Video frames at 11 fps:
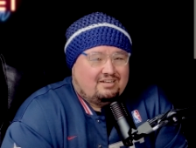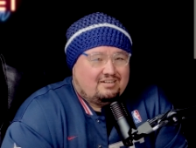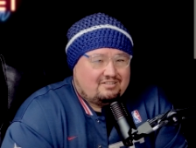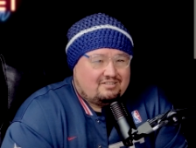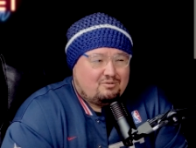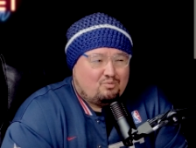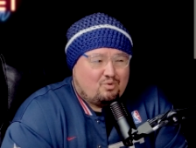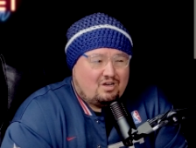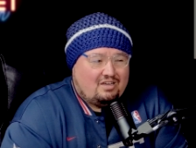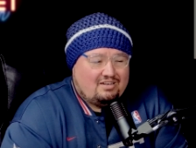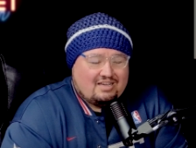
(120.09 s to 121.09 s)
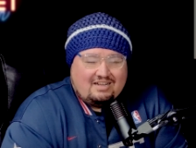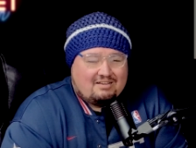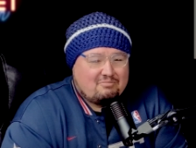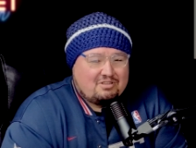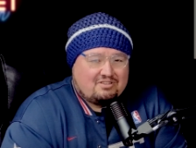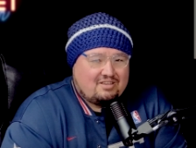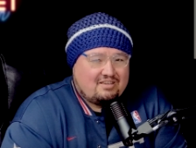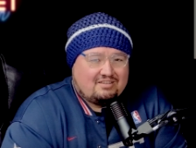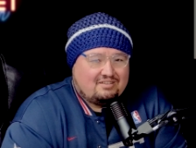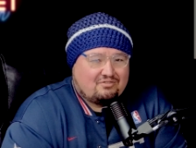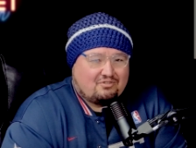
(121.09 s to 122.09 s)
And I say, why? And I've been
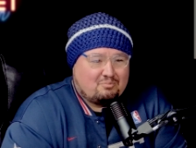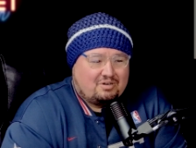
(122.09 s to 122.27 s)
thinking this for